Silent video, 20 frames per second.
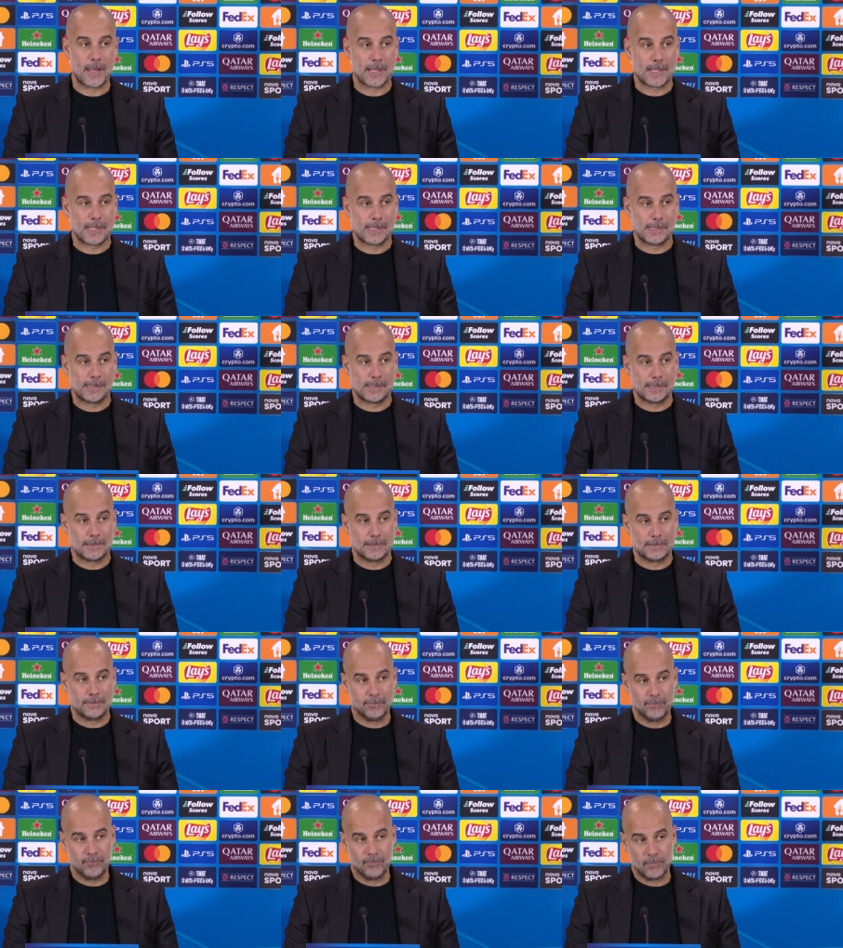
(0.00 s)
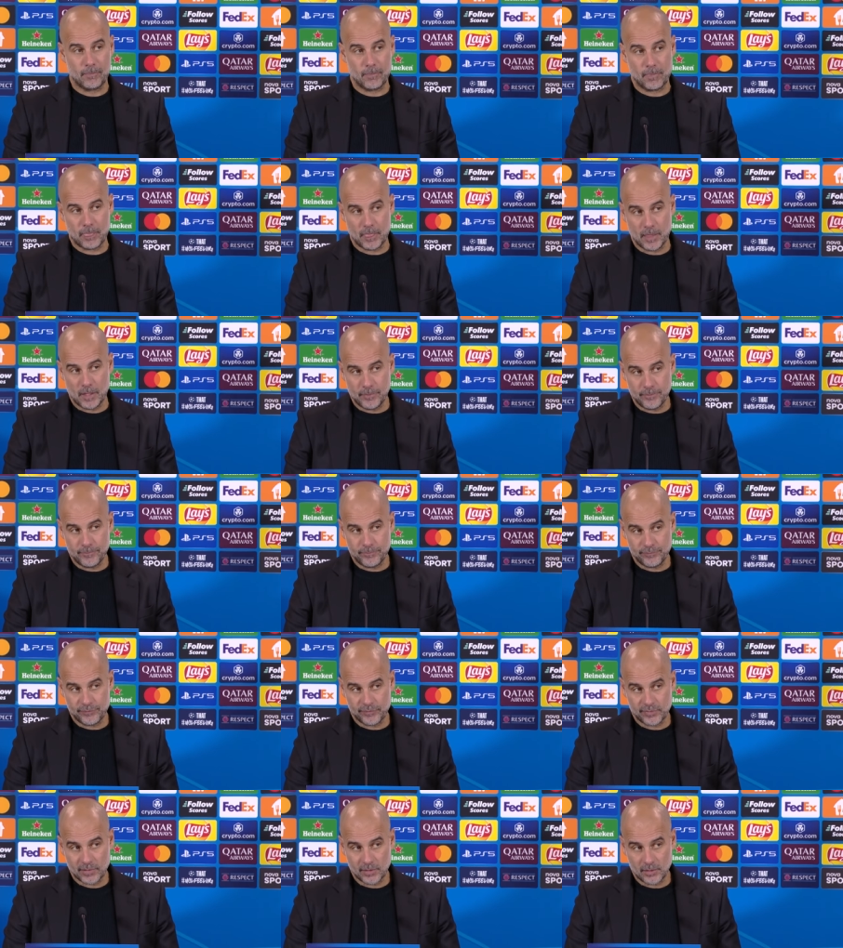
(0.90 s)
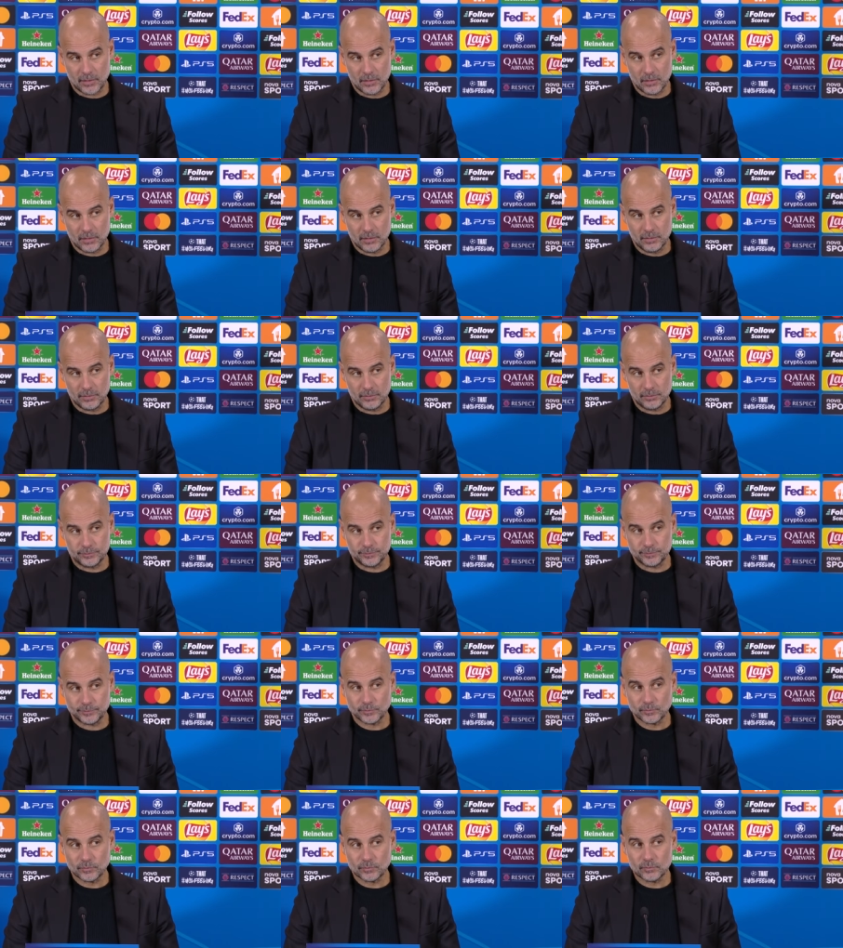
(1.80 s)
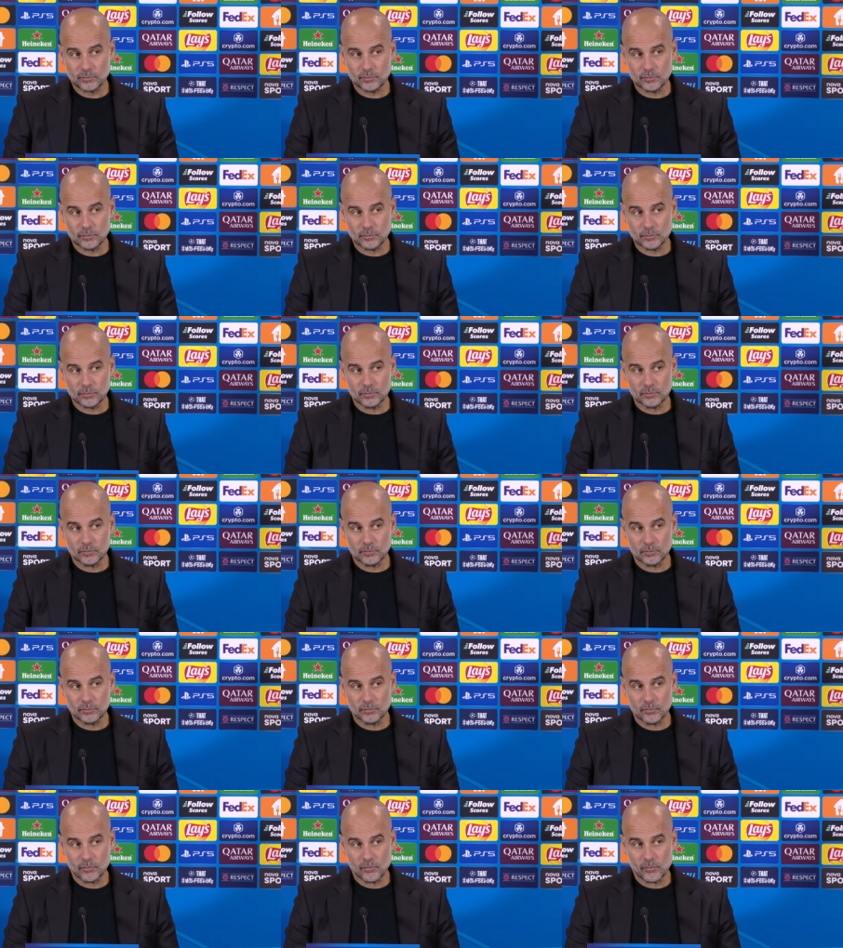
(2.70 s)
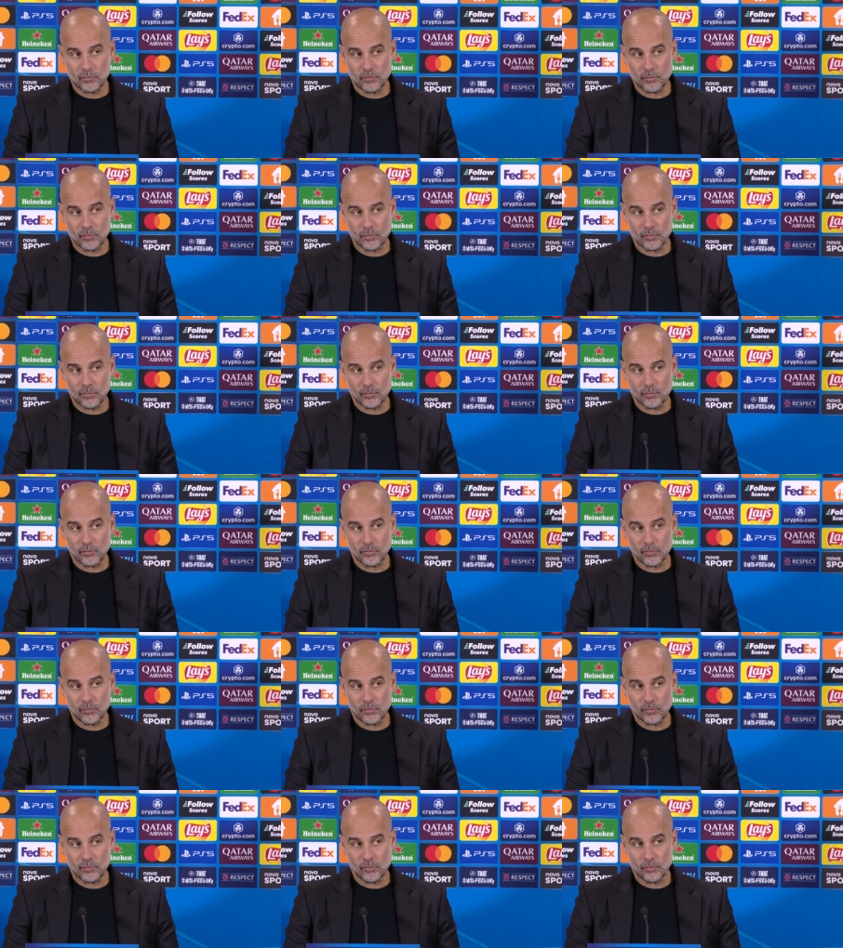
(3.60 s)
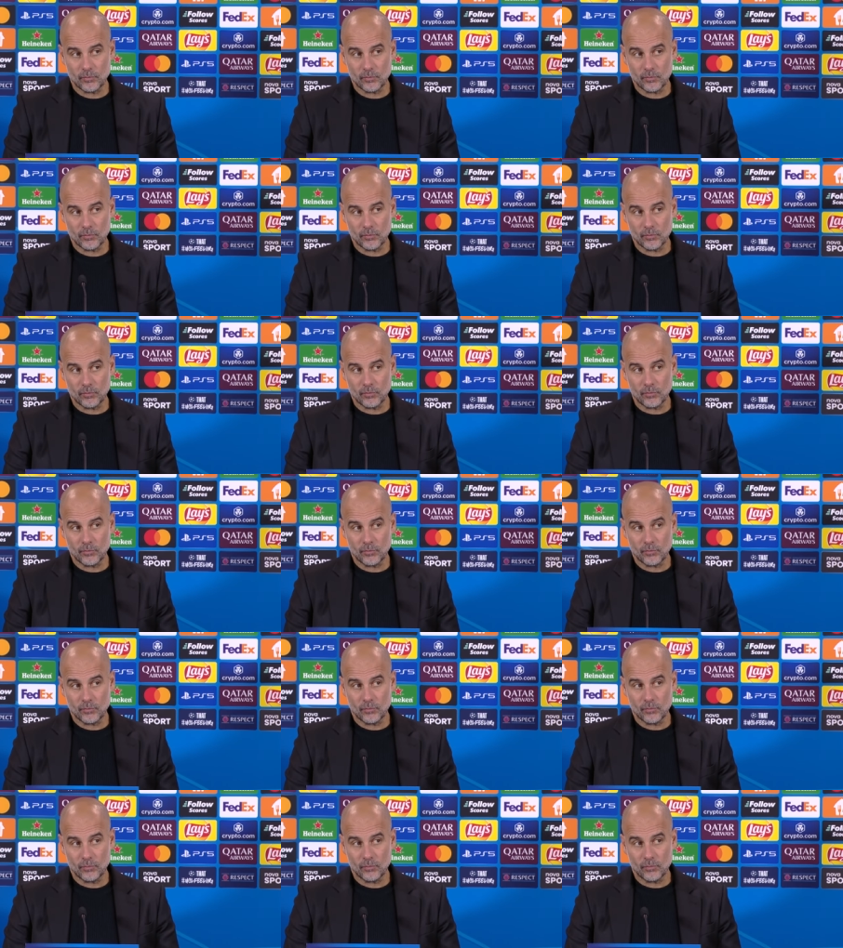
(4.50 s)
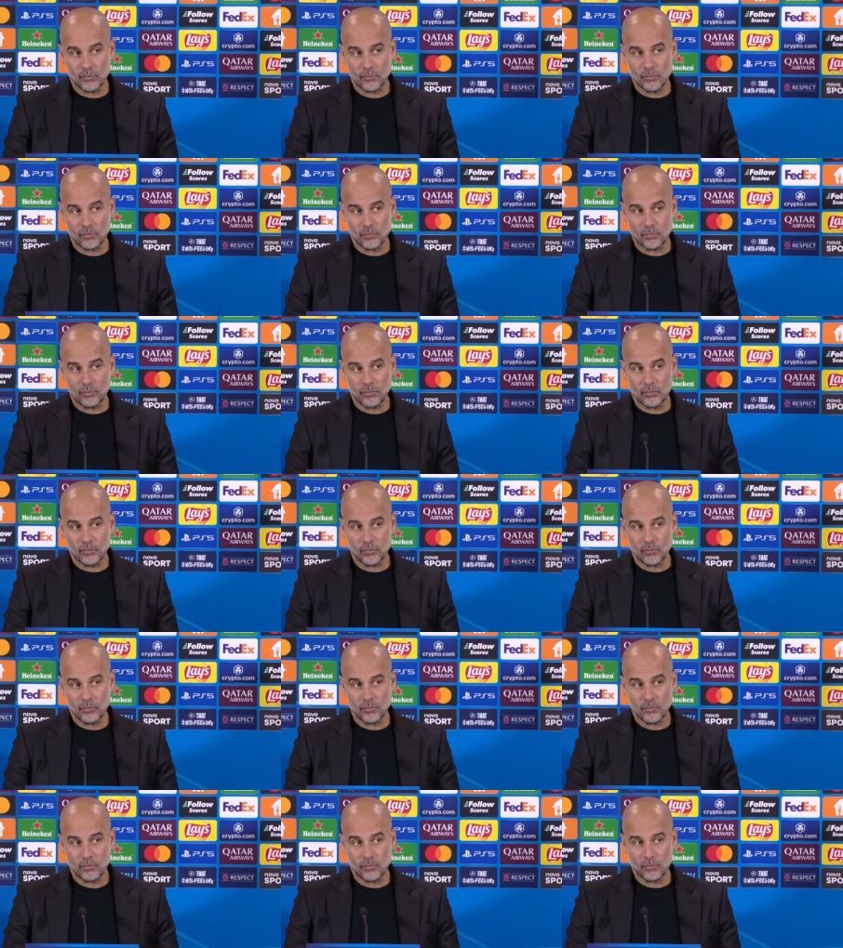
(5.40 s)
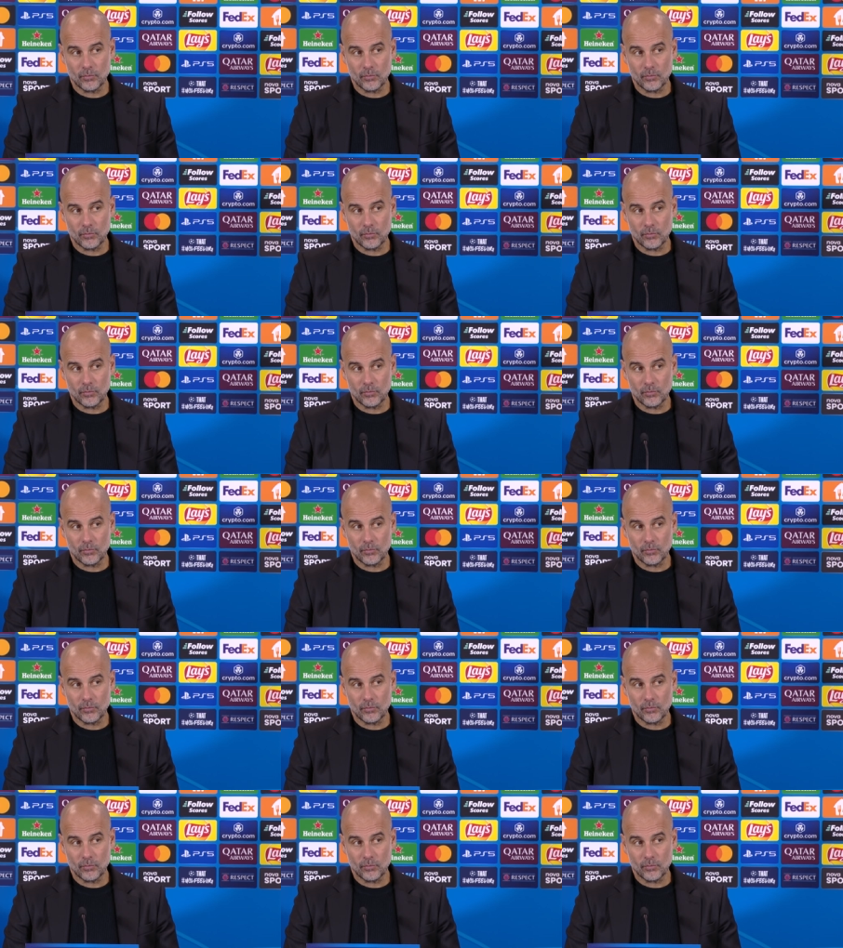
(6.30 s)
Hi, Pep. You were, you were having quite a long chat with Erling as you came off the pitch. Was he disappointed to be coming off after scoring?